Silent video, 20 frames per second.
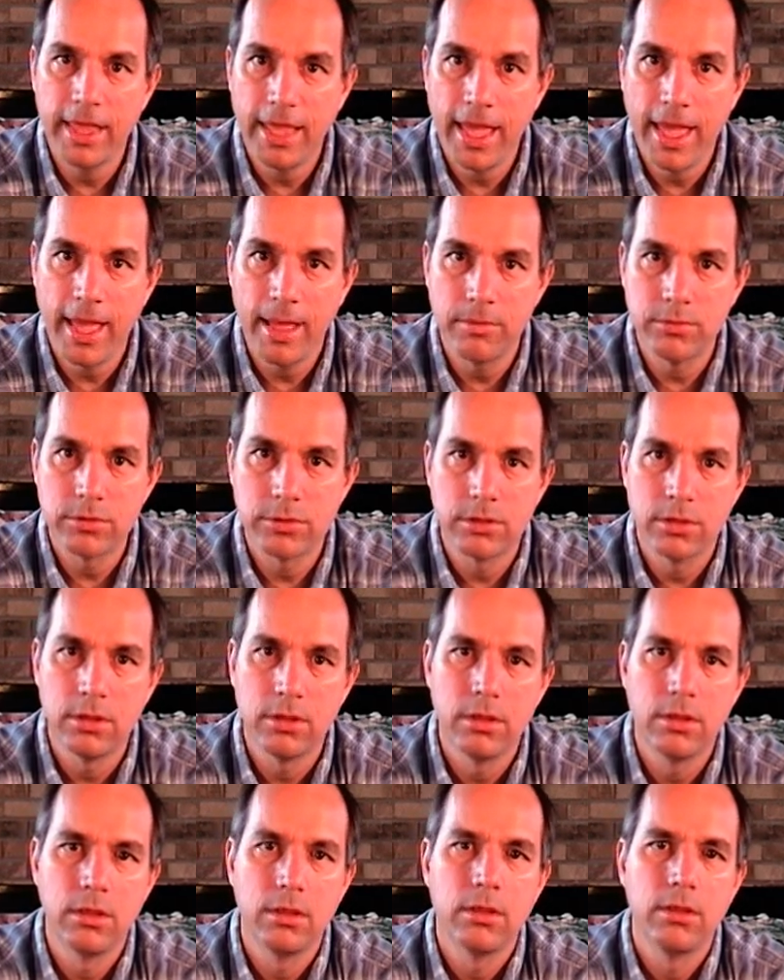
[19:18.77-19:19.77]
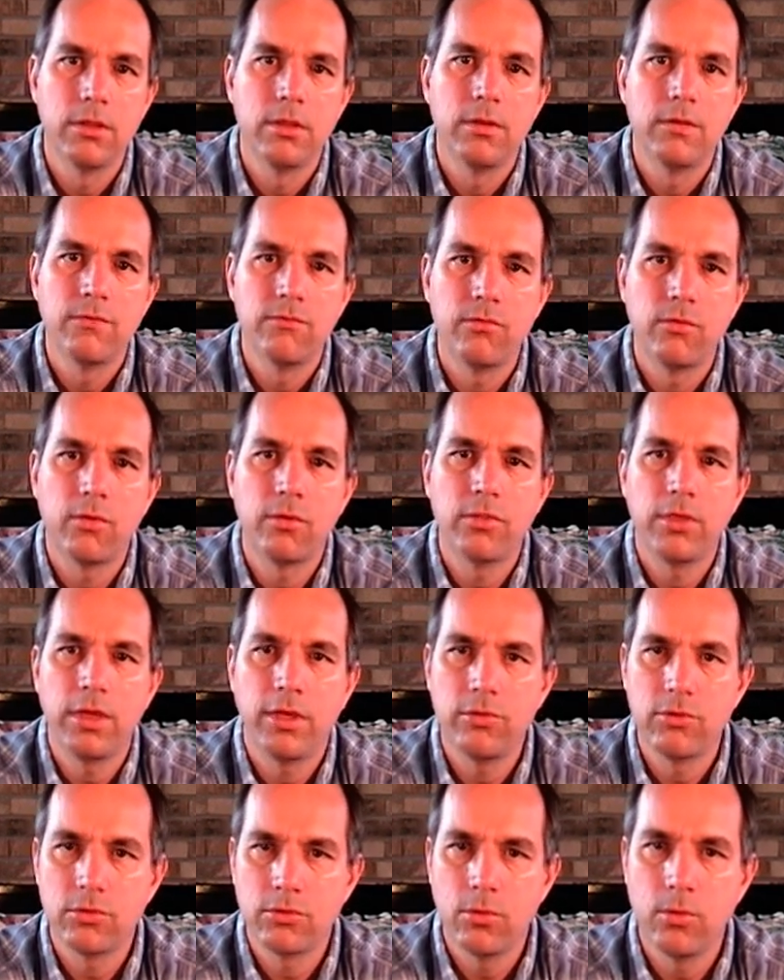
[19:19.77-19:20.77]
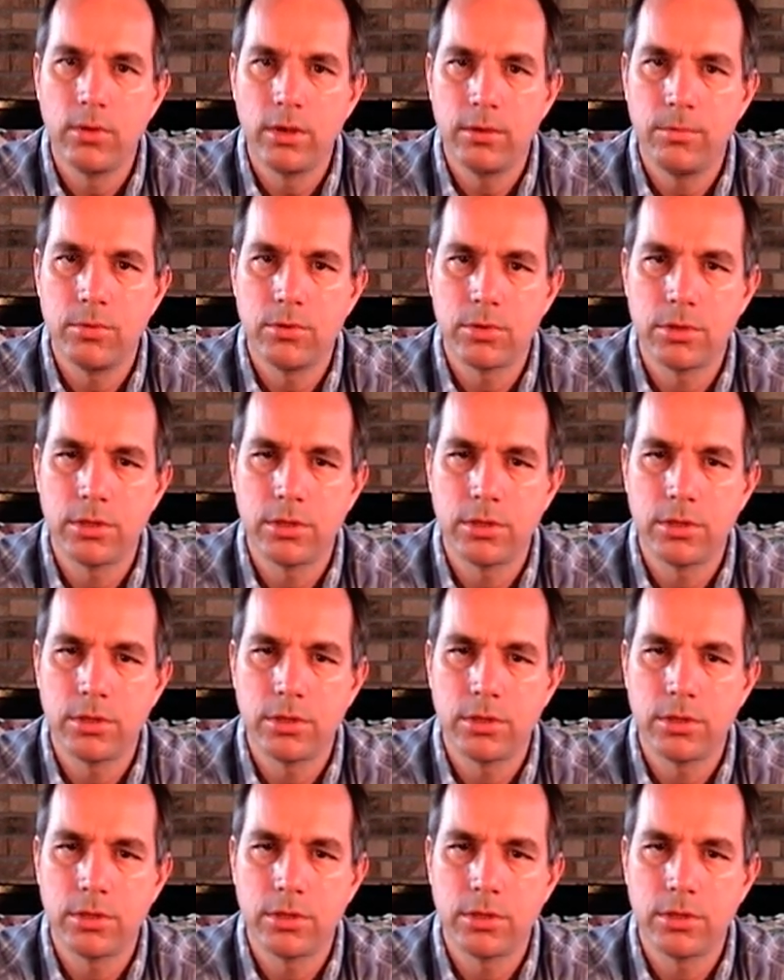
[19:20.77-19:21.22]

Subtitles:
gaps for the other 20%.